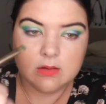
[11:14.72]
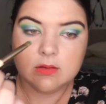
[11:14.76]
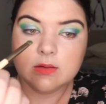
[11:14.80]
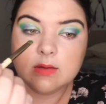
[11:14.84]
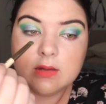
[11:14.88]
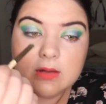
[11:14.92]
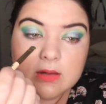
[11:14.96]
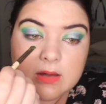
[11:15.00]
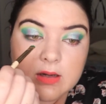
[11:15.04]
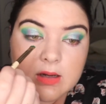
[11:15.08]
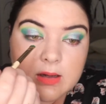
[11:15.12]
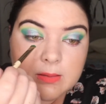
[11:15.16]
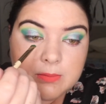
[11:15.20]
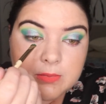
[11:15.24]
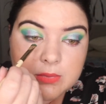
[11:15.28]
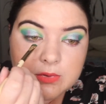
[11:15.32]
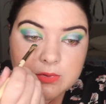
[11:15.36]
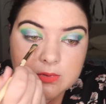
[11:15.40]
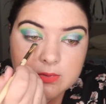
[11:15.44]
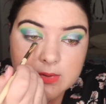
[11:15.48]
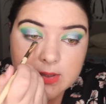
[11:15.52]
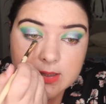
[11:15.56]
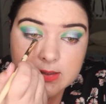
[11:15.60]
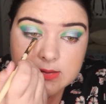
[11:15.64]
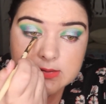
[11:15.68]
Now
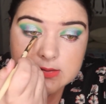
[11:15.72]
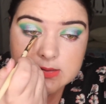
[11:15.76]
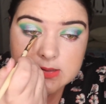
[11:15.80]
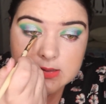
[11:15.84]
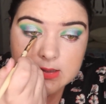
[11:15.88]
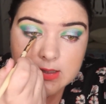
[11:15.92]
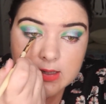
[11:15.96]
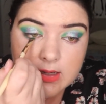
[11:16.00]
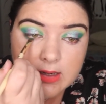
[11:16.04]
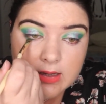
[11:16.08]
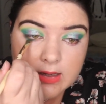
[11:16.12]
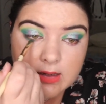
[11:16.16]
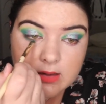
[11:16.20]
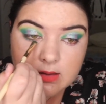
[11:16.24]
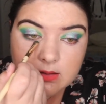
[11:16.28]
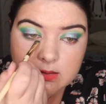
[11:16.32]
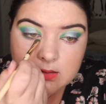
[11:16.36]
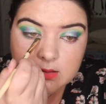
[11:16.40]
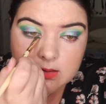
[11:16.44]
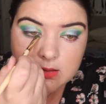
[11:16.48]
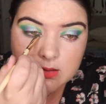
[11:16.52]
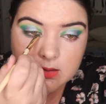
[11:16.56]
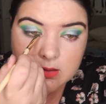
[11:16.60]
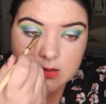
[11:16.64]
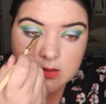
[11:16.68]
Humble and Segay, I
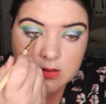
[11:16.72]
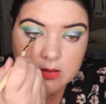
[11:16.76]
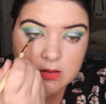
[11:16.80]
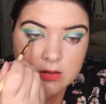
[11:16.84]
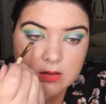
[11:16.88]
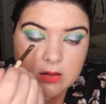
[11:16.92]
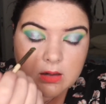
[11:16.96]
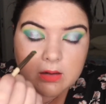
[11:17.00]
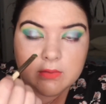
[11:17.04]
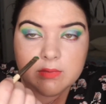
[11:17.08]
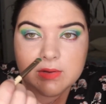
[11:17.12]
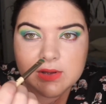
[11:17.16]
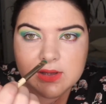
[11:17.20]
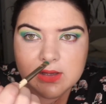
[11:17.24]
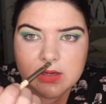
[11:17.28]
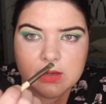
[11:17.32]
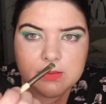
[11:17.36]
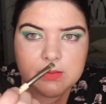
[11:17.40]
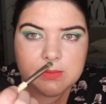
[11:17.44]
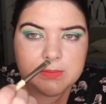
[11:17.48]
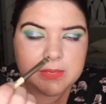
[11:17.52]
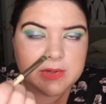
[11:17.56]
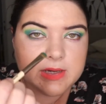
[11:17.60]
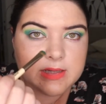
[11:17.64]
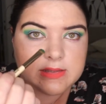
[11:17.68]
really
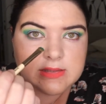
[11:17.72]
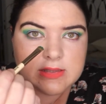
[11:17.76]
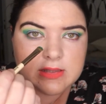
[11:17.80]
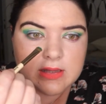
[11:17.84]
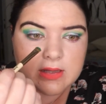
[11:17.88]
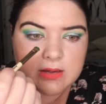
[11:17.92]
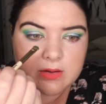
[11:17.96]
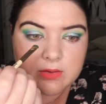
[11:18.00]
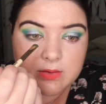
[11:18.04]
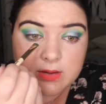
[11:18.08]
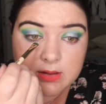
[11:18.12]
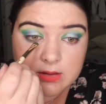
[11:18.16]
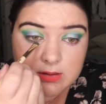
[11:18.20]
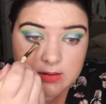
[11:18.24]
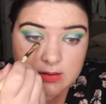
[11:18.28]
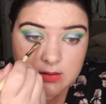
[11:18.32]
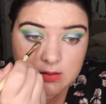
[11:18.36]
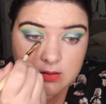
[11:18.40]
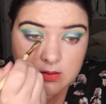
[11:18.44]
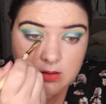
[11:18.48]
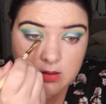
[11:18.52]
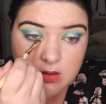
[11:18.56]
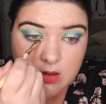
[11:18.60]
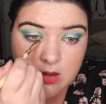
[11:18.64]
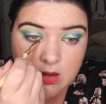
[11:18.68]
hope I'm pronouncing that correctly.
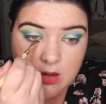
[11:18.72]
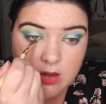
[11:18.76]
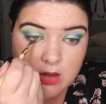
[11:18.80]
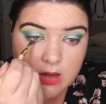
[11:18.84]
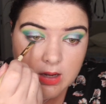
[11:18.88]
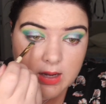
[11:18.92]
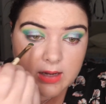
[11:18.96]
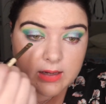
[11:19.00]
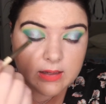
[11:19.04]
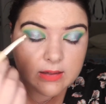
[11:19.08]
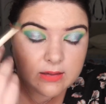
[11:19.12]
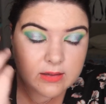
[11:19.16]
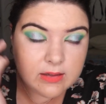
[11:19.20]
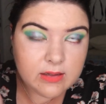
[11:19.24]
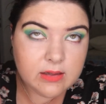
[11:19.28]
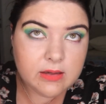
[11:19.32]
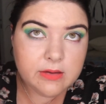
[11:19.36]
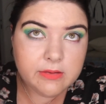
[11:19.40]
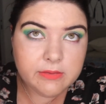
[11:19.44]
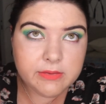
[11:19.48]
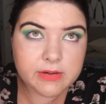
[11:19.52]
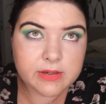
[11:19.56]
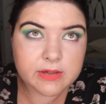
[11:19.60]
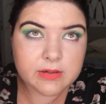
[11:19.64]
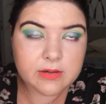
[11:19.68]
I can
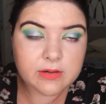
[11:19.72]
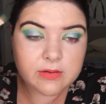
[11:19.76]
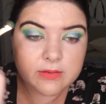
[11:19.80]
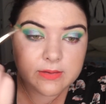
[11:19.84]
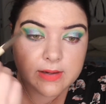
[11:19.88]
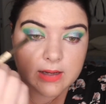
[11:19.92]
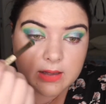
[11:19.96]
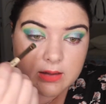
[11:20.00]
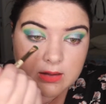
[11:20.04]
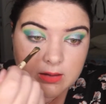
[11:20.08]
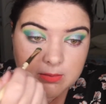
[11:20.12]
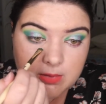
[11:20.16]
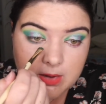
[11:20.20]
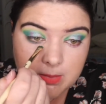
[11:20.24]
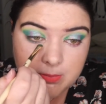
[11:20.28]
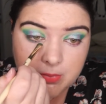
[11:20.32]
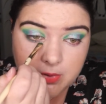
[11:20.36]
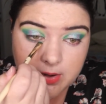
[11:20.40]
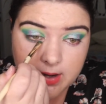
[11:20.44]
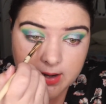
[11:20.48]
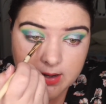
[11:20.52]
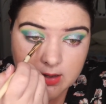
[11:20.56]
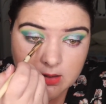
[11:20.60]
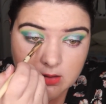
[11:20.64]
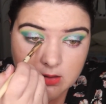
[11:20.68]
hear it correctly in my
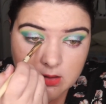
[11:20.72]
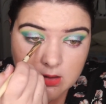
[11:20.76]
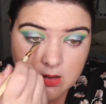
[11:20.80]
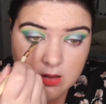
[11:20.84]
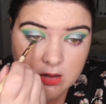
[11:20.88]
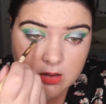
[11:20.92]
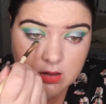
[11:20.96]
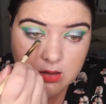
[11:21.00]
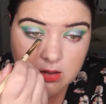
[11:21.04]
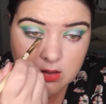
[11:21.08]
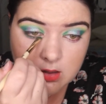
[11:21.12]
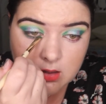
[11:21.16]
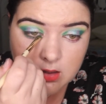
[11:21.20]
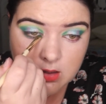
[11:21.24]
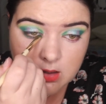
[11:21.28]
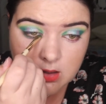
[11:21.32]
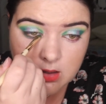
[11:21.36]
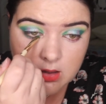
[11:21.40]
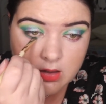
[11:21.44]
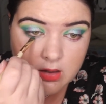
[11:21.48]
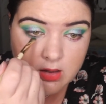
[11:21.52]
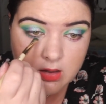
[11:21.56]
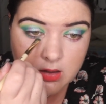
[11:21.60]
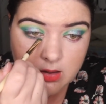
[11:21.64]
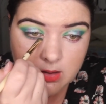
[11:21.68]
brain,
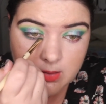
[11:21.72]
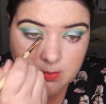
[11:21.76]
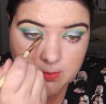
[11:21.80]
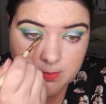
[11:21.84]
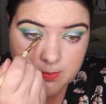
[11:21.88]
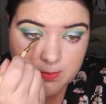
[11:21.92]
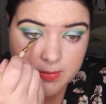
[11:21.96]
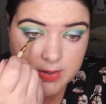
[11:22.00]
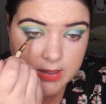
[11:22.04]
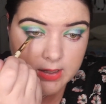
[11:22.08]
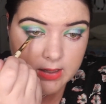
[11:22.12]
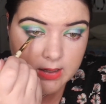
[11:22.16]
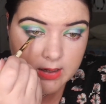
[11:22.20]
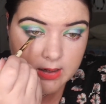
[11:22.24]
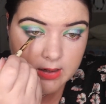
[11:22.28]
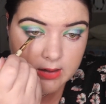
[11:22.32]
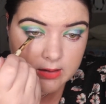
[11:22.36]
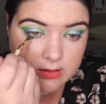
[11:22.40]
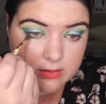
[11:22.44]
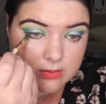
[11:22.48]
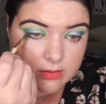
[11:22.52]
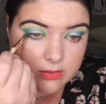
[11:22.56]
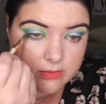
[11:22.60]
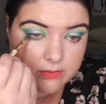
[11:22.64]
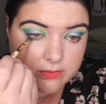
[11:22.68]
but I
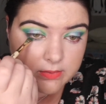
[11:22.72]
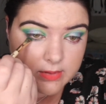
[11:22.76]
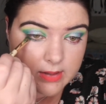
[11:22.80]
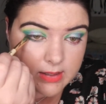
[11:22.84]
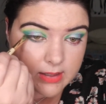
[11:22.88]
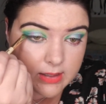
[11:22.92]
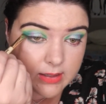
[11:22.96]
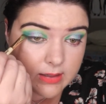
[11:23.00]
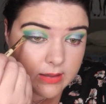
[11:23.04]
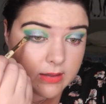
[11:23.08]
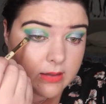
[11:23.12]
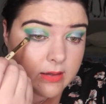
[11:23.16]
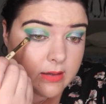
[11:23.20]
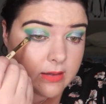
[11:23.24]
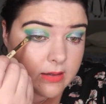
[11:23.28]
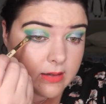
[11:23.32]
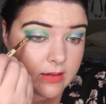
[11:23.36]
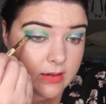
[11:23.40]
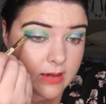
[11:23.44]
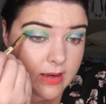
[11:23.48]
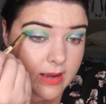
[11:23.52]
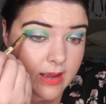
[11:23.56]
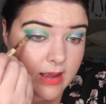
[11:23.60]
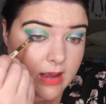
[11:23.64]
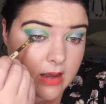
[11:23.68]
don't feel like I can get
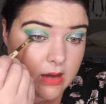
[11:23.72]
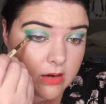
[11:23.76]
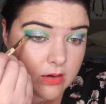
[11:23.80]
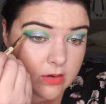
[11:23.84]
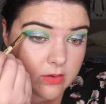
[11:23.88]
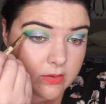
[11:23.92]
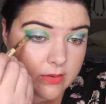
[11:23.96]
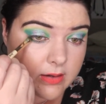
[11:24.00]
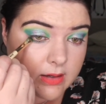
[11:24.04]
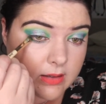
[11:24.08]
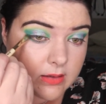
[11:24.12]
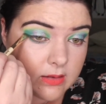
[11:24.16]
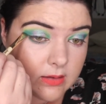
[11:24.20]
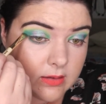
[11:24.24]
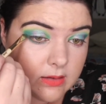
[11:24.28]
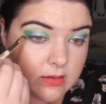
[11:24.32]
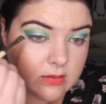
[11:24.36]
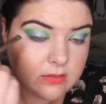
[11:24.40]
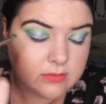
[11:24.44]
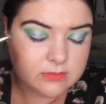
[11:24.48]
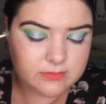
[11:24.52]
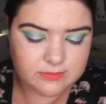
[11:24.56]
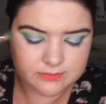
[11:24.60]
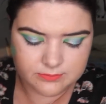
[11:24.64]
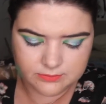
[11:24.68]
it out correctly.
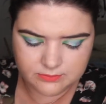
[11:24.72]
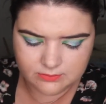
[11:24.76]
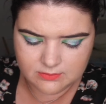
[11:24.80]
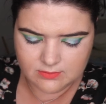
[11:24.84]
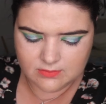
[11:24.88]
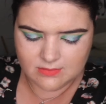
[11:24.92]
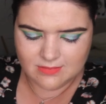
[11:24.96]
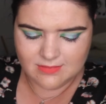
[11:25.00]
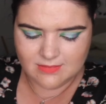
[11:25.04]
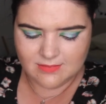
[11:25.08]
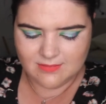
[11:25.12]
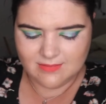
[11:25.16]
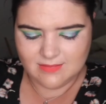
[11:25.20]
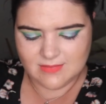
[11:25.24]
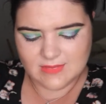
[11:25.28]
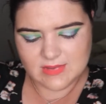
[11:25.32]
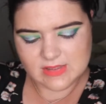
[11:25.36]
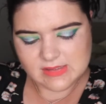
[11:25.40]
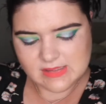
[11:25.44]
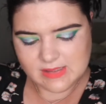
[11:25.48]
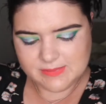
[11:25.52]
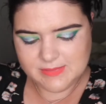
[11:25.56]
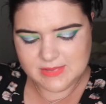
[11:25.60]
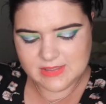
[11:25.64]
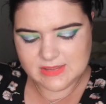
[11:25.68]

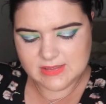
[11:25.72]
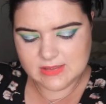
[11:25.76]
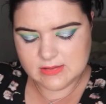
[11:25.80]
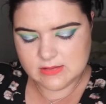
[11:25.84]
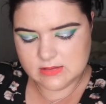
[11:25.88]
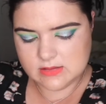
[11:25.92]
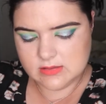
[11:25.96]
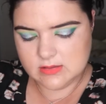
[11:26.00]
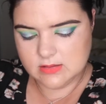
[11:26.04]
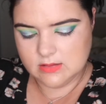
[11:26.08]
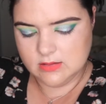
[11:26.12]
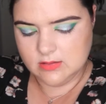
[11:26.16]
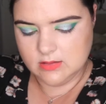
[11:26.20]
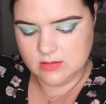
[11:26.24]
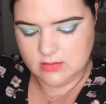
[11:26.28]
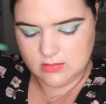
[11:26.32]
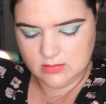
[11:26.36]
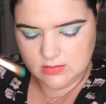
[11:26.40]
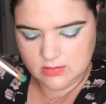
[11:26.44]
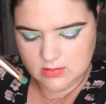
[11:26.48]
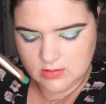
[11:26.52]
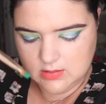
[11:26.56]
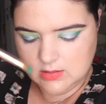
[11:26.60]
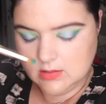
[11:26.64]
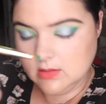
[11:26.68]
Does that make sense?
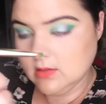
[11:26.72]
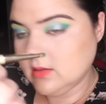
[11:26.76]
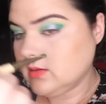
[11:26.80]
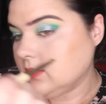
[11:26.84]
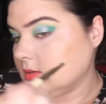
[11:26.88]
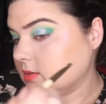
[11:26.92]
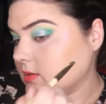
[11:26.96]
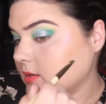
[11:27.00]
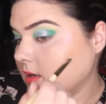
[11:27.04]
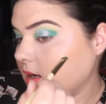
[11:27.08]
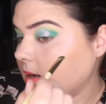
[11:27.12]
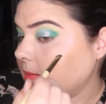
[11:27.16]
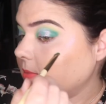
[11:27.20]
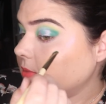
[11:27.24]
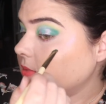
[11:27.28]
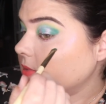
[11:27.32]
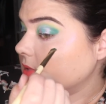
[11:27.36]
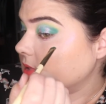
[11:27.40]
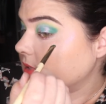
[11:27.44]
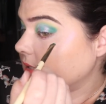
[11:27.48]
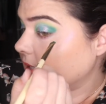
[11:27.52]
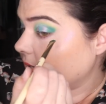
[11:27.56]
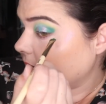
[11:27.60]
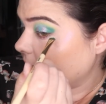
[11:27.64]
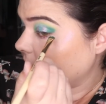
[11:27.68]
So Humble
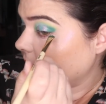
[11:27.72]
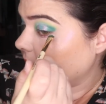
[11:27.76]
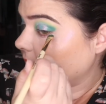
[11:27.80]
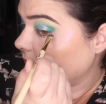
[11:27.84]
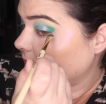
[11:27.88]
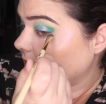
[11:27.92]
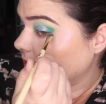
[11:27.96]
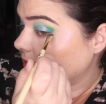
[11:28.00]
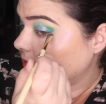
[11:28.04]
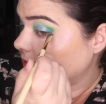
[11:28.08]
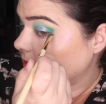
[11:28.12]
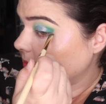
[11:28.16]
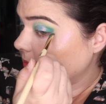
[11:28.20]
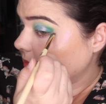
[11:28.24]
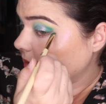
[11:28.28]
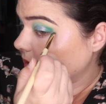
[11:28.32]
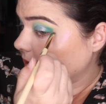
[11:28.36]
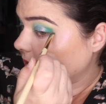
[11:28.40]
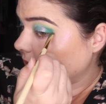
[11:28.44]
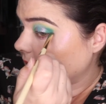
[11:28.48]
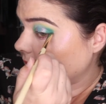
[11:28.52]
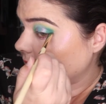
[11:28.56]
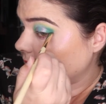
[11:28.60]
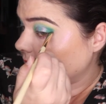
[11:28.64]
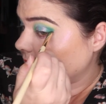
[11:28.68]
and Segay are similar
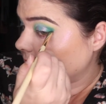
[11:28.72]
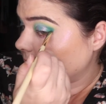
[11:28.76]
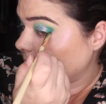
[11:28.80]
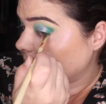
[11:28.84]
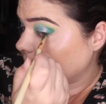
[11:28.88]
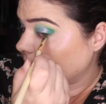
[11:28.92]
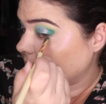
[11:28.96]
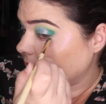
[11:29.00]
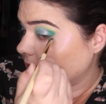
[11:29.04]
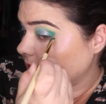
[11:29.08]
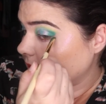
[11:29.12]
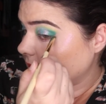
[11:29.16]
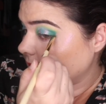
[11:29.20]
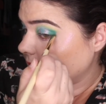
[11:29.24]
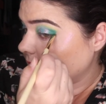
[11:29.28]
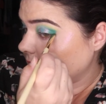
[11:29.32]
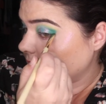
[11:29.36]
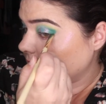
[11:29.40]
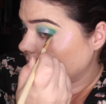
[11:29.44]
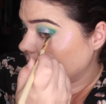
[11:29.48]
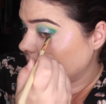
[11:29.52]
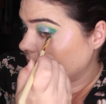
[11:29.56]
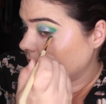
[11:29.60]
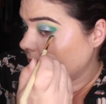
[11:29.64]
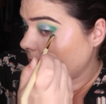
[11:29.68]
colours, but there
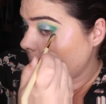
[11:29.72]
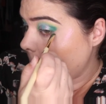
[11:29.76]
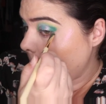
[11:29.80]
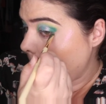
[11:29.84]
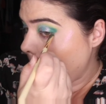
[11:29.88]
is,